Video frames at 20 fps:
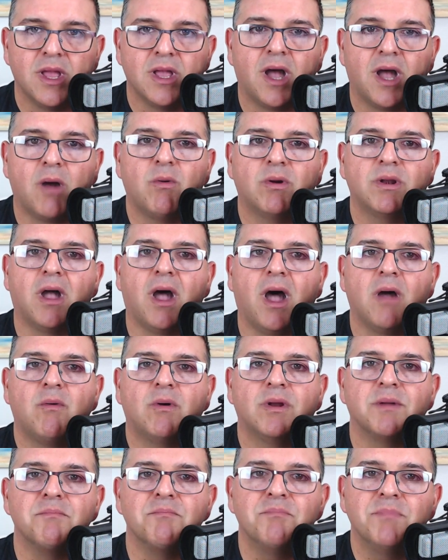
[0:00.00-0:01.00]
I want to I
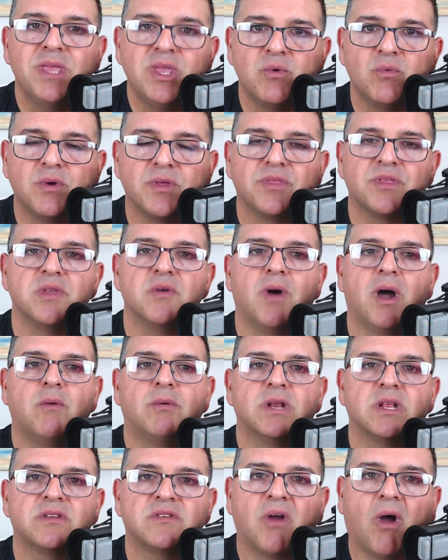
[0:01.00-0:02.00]
want to meet with you. I
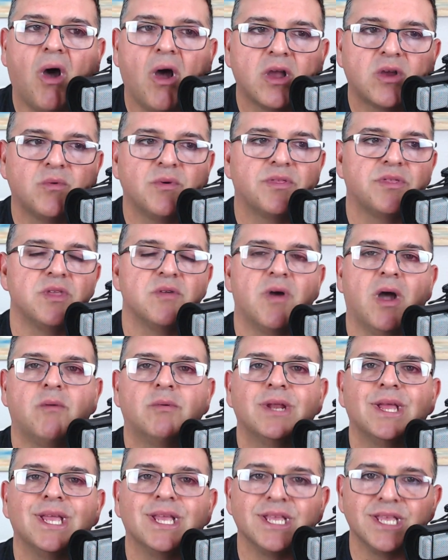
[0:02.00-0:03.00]
want to talk with you. I
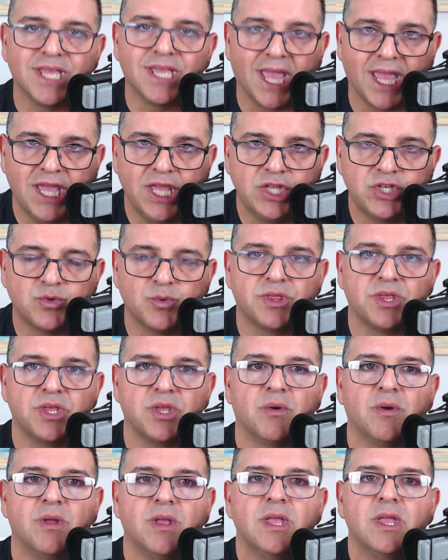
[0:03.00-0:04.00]
want to engage with
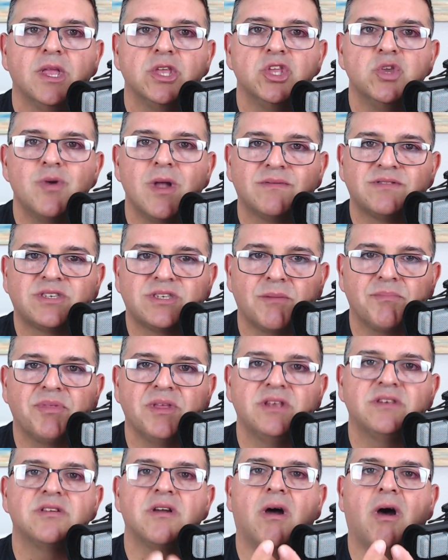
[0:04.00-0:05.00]
you. You have
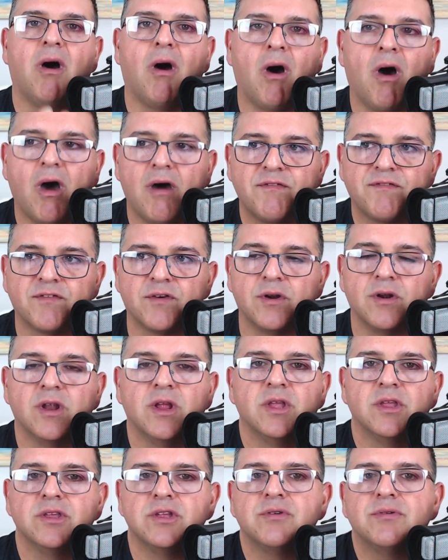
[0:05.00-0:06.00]
something to offer.
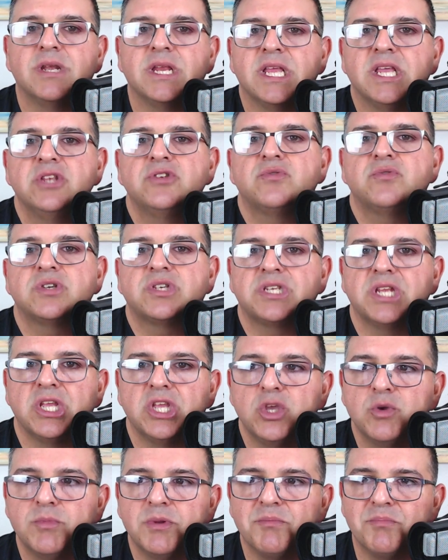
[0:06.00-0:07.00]
You're an interesting
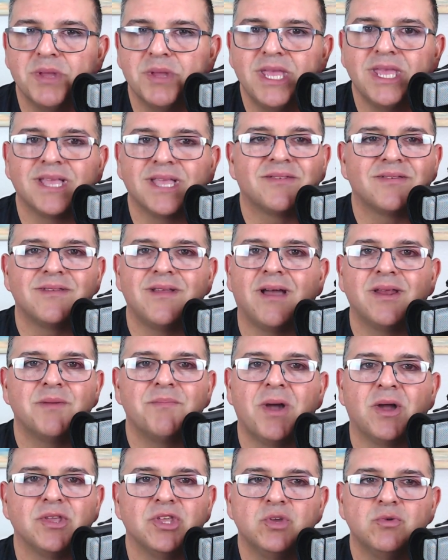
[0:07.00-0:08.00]
human being. It's not
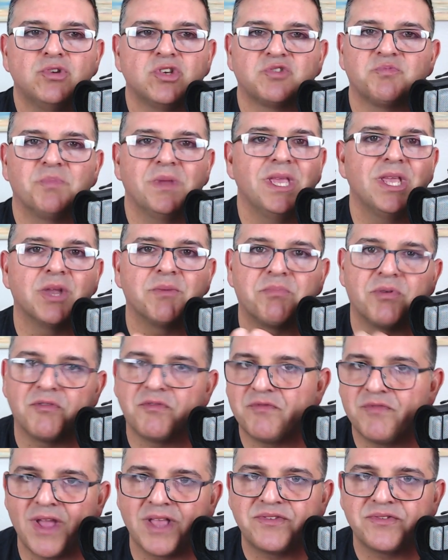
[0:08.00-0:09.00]
about you just being a
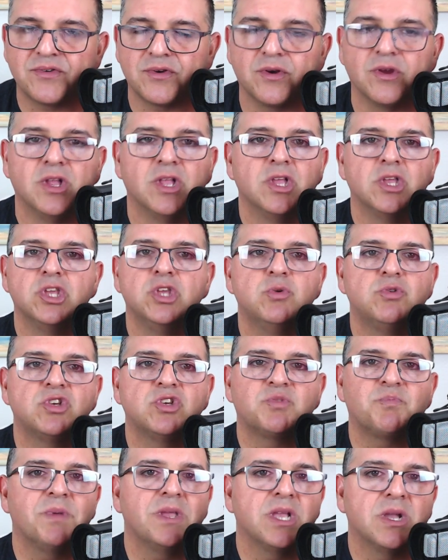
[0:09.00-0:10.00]
professor, you
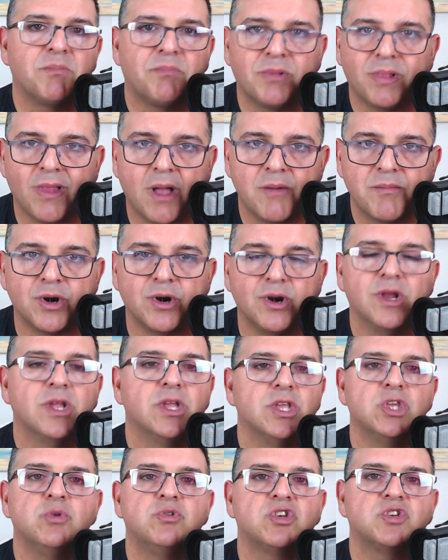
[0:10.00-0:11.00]
just being a plumber,
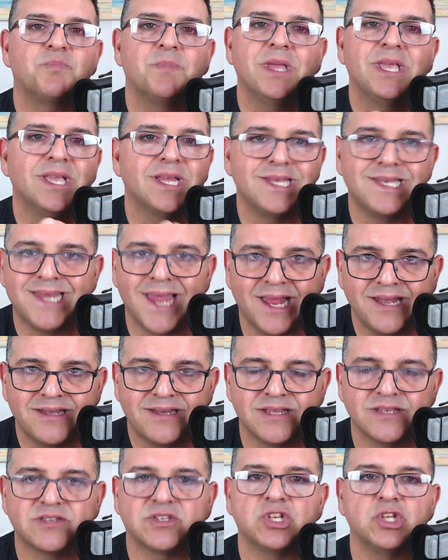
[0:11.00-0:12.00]
you just being a
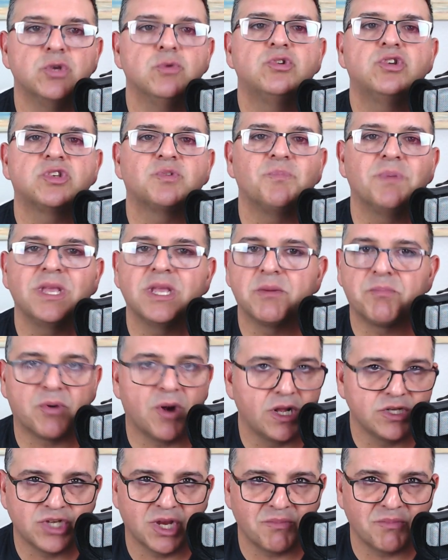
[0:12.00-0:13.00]
dentist, you just being a
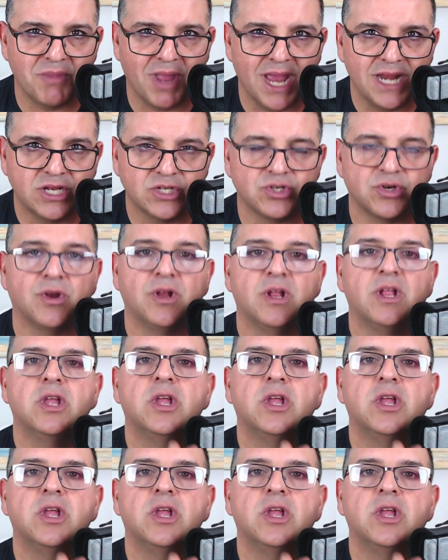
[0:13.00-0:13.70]
project manager.